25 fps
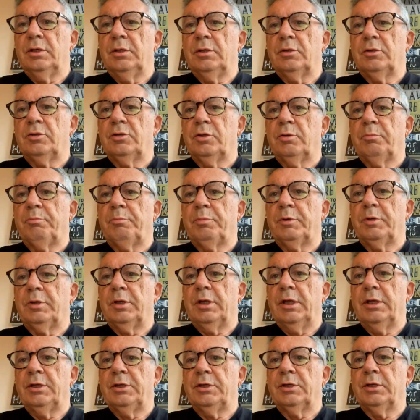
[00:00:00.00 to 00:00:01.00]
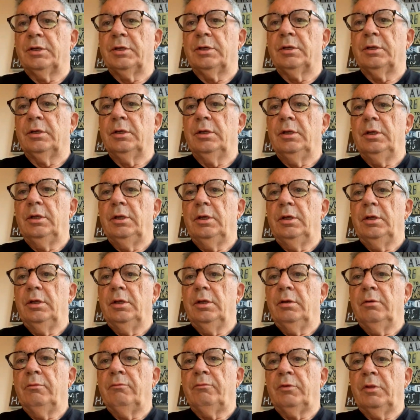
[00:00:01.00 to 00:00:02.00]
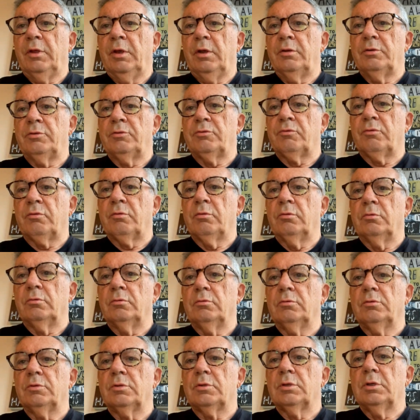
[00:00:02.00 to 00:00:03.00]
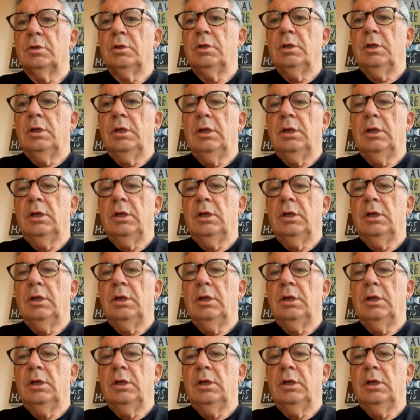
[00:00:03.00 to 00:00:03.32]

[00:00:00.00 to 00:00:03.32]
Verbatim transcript: interpretation of those rules.